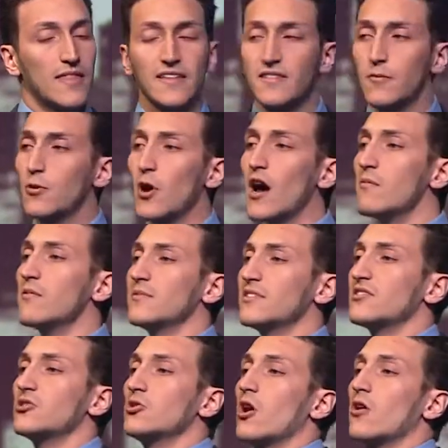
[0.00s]
The, the problem
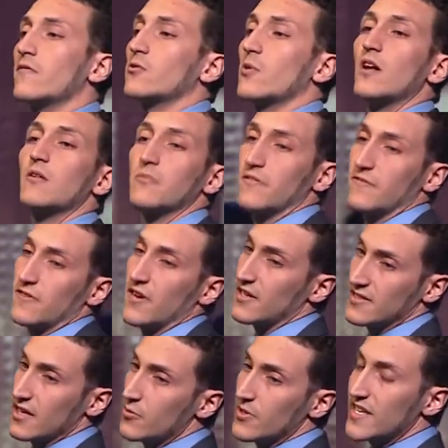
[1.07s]
is too overwhelming for
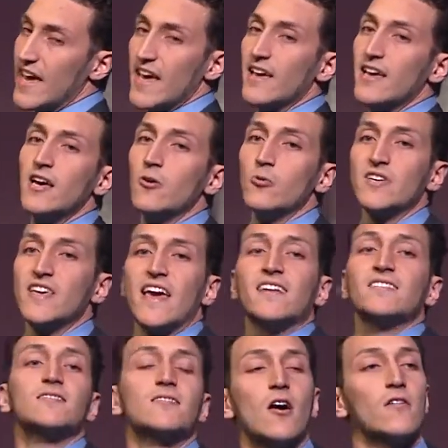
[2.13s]
us that we can't, we
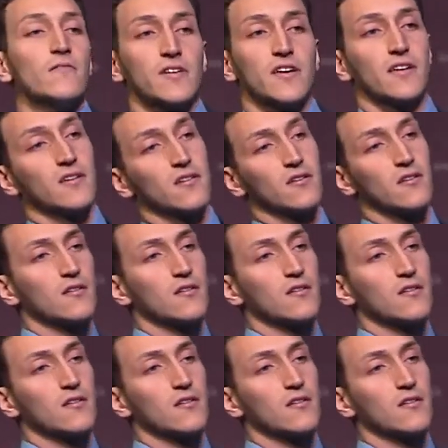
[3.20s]
can't solve it.